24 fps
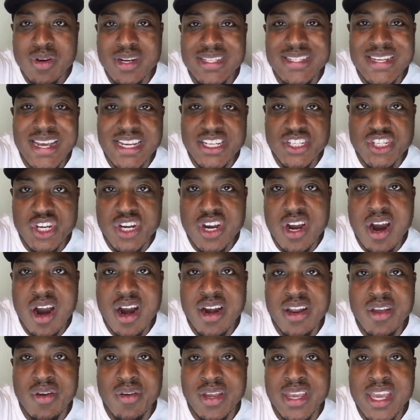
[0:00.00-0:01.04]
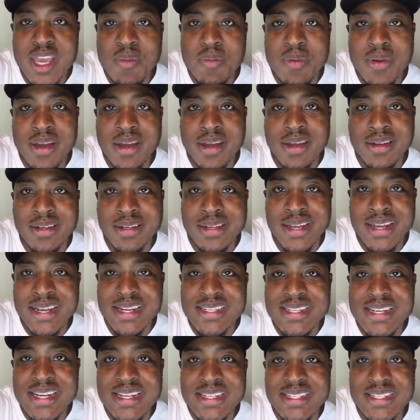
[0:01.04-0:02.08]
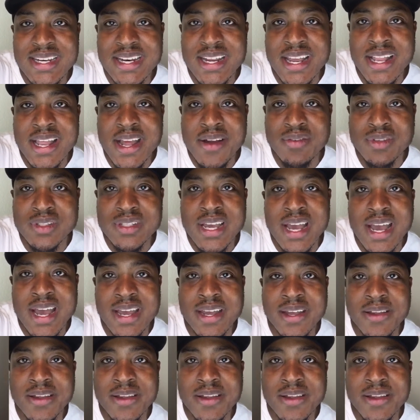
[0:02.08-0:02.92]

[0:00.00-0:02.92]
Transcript: to test your cardio and keep the intensity levels high.